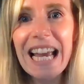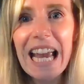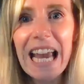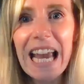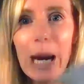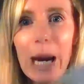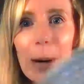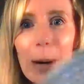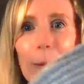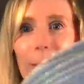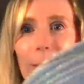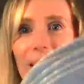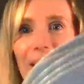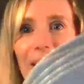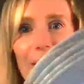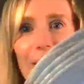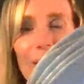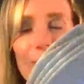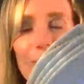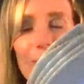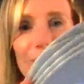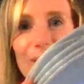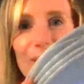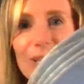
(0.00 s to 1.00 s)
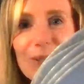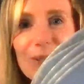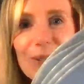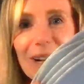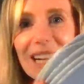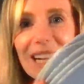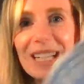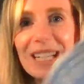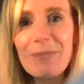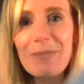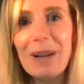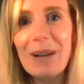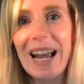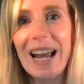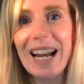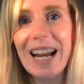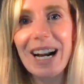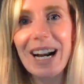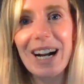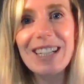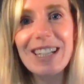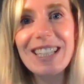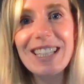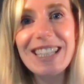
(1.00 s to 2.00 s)
Here we go to explain
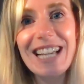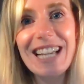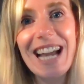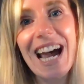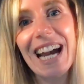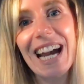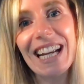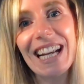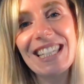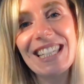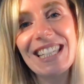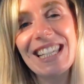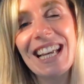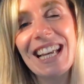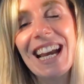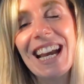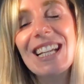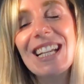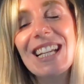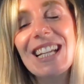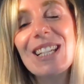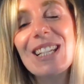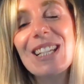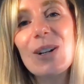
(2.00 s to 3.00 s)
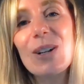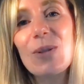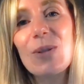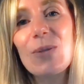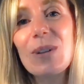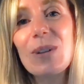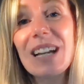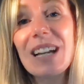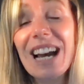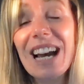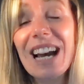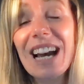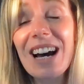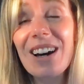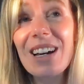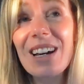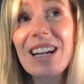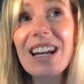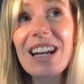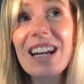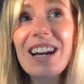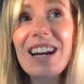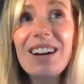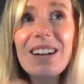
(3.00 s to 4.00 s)
our stacks. So
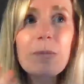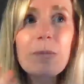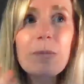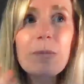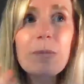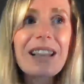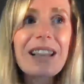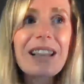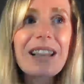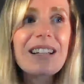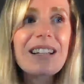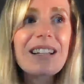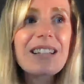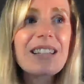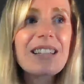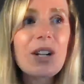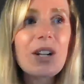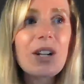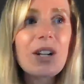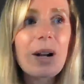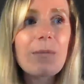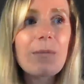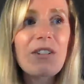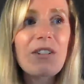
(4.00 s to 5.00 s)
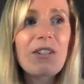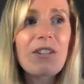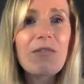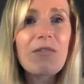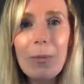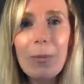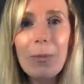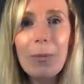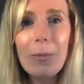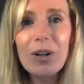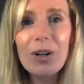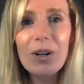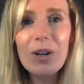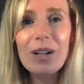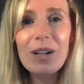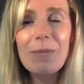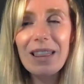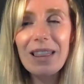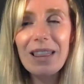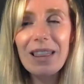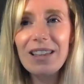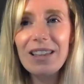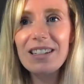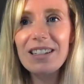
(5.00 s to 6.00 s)
I explain this in terms of memory
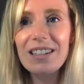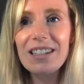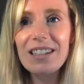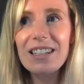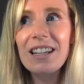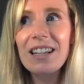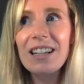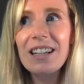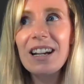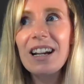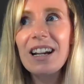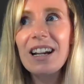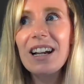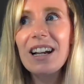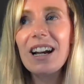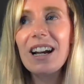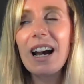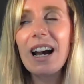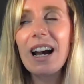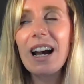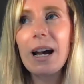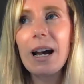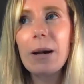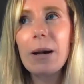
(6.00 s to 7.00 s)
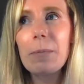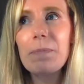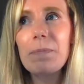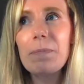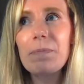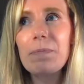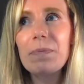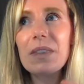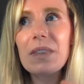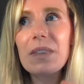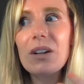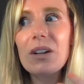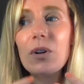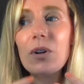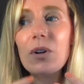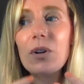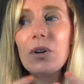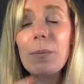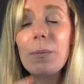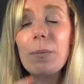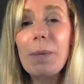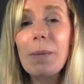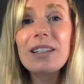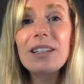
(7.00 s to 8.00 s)
method
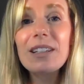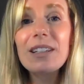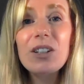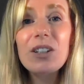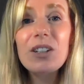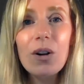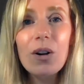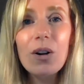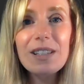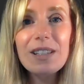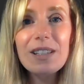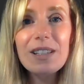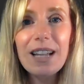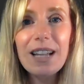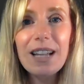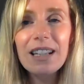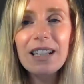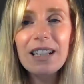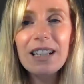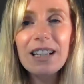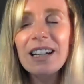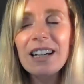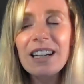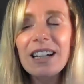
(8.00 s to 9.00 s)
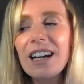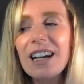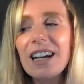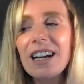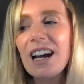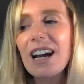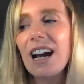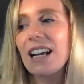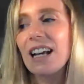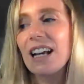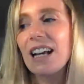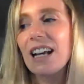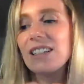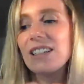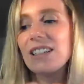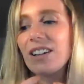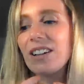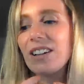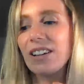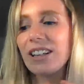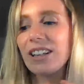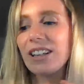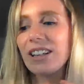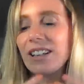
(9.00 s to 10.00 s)
for a method called stack, and
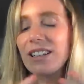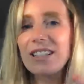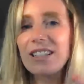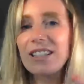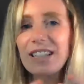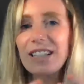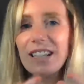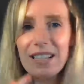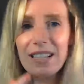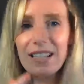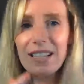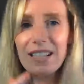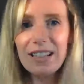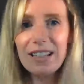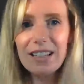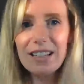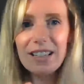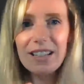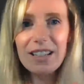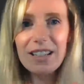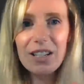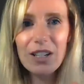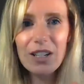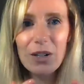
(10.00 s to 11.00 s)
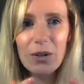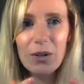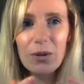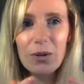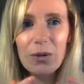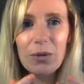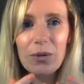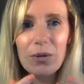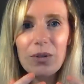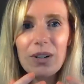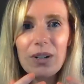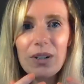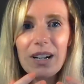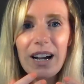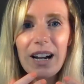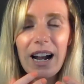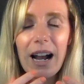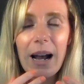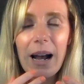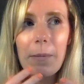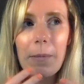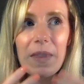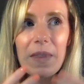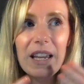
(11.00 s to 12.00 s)
I think that's the easiest to
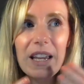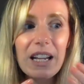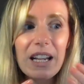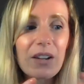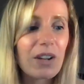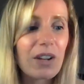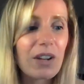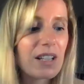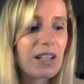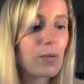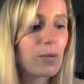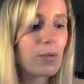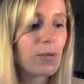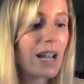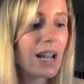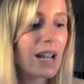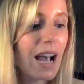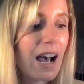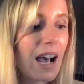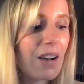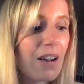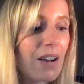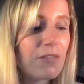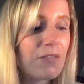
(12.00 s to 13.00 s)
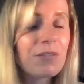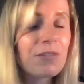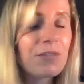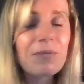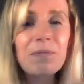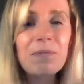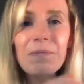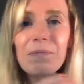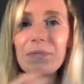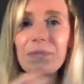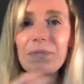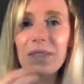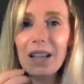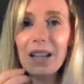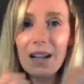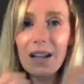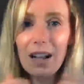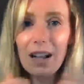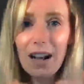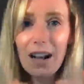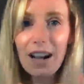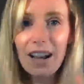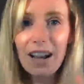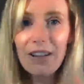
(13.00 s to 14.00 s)
think of it. So I
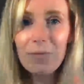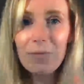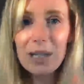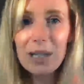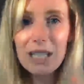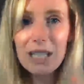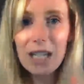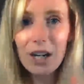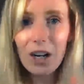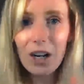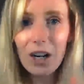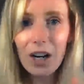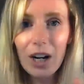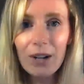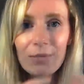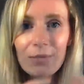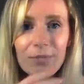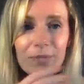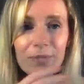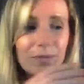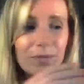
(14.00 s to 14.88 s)
have my dinner.